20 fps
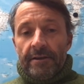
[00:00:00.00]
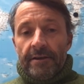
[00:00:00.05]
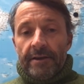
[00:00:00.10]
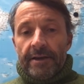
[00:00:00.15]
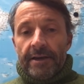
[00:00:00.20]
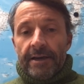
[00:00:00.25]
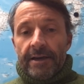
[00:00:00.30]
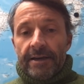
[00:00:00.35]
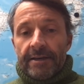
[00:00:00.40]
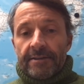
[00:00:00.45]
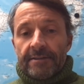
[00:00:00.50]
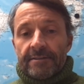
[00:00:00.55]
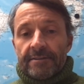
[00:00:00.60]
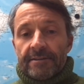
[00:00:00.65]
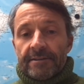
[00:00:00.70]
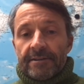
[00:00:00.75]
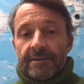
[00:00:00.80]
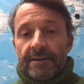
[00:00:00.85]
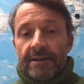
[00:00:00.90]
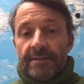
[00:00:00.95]
And
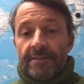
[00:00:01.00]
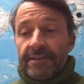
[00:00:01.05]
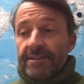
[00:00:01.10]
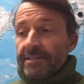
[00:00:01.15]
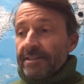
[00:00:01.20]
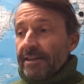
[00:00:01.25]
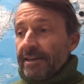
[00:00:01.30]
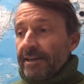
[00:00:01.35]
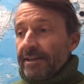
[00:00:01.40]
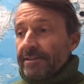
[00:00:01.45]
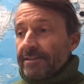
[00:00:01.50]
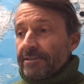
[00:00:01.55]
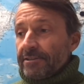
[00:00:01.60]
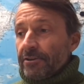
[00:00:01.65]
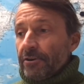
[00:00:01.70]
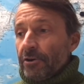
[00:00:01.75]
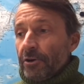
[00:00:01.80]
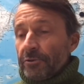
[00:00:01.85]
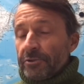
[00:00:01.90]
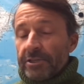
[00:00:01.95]
in this case,
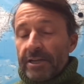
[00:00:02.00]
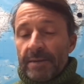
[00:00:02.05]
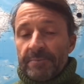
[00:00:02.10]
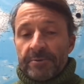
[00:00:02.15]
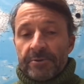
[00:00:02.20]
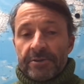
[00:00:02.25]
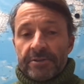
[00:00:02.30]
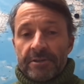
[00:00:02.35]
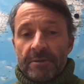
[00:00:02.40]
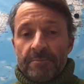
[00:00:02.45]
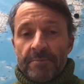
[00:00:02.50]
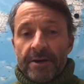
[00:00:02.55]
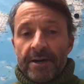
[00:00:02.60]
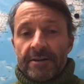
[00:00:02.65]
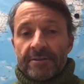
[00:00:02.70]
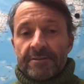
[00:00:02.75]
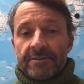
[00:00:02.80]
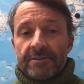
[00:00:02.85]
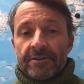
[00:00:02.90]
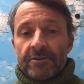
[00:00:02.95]
the whole chapter is
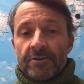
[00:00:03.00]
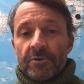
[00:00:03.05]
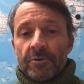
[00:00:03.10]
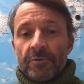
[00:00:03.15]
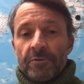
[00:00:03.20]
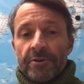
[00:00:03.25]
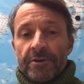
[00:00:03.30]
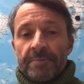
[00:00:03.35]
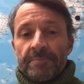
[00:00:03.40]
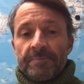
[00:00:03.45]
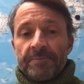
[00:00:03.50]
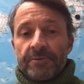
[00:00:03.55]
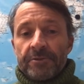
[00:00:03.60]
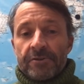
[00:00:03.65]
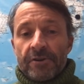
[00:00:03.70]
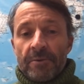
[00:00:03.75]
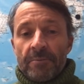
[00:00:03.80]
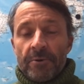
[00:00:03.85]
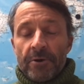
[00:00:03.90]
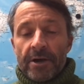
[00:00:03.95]
about all the
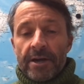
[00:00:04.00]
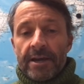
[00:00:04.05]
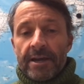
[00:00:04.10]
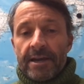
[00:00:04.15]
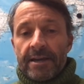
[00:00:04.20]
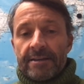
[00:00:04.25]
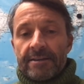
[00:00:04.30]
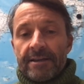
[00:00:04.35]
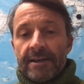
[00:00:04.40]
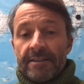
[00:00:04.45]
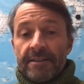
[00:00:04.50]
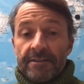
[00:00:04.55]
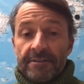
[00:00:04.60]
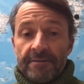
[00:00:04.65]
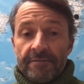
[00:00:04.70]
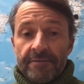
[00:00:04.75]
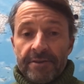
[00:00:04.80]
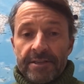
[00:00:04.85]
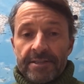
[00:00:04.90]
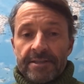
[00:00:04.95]
trouble I had getting
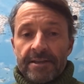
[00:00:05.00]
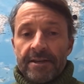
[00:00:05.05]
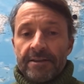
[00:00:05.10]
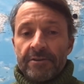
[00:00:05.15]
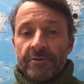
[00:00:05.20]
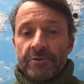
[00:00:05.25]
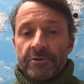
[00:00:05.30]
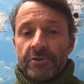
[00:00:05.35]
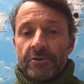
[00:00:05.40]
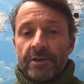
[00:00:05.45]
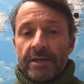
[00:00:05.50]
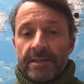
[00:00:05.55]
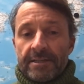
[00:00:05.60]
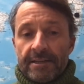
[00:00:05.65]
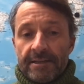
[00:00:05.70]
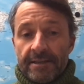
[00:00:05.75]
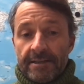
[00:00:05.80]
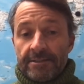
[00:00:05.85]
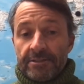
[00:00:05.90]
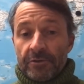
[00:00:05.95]
the visa and also
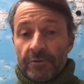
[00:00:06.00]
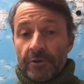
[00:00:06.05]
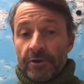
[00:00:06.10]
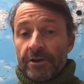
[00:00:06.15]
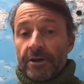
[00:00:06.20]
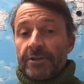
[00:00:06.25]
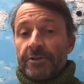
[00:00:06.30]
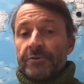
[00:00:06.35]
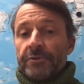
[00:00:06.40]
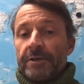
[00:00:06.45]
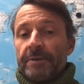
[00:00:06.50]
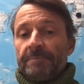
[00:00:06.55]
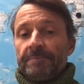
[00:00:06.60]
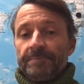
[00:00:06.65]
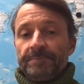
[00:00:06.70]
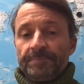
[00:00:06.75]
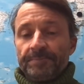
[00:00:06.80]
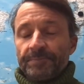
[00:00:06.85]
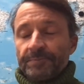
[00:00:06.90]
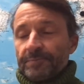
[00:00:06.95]
getting into the country.
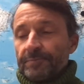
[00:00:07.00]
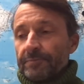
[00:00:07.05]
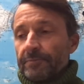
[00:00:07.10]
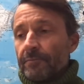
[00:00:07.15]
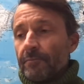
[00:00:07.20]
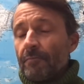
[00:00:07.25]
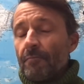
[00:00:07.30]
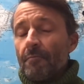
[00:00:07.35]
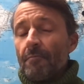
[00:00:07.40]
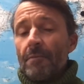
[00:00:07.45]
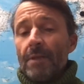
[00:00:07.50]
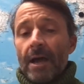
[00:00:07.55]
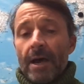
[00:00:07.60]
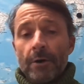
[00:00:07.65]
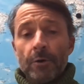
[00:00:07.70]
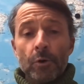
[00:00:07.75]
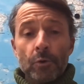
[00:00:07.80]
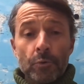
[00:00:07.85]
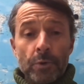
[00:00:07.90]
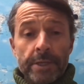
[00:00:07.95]

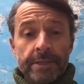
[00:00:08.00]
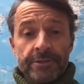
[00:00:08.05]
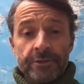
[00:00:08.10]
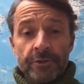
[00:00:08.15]
I'll read